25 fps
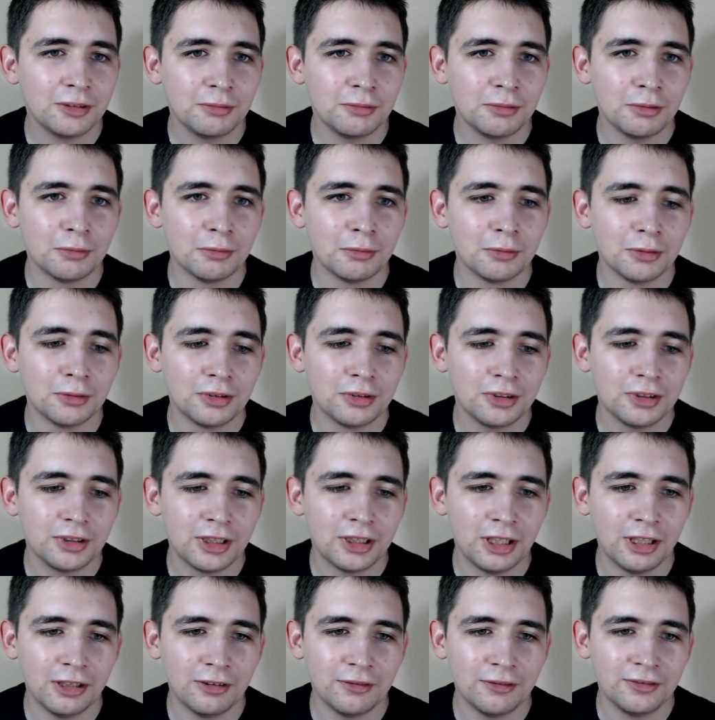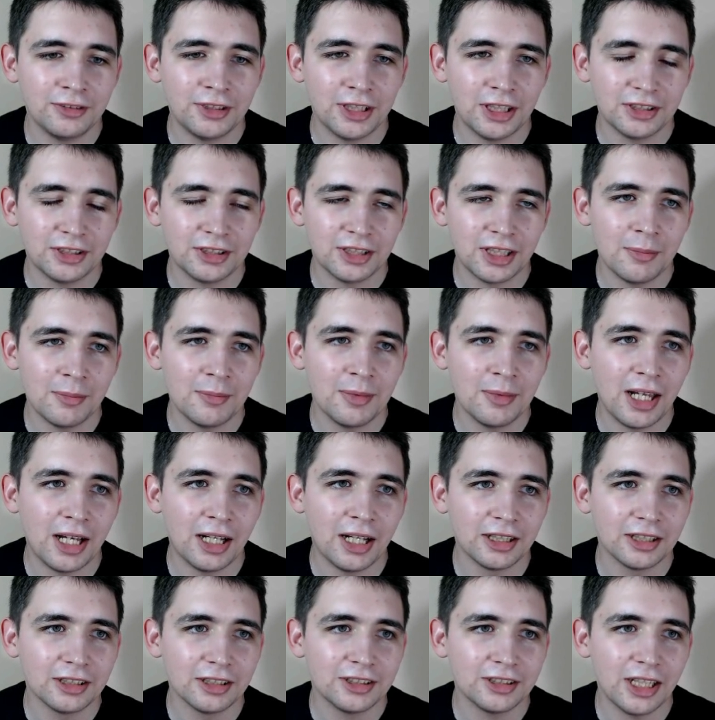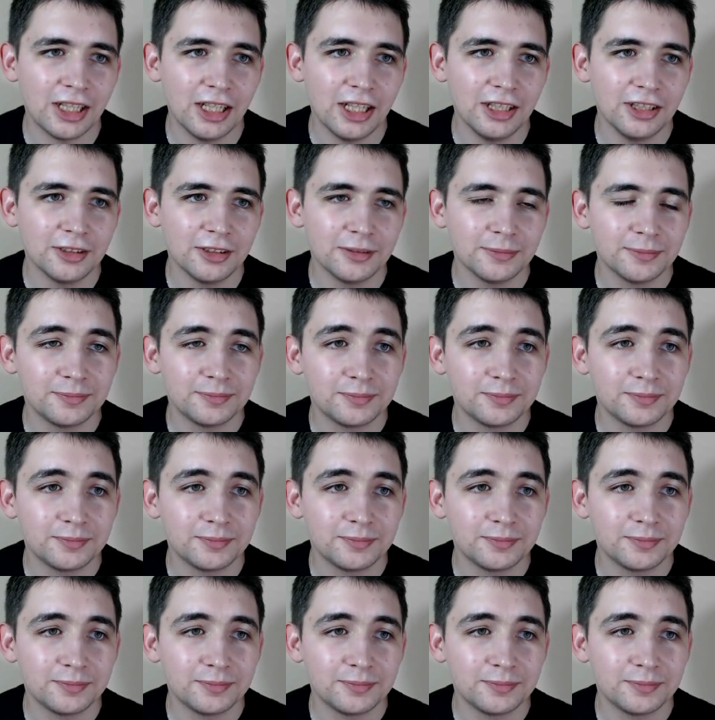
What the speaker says: we would have just a blank site.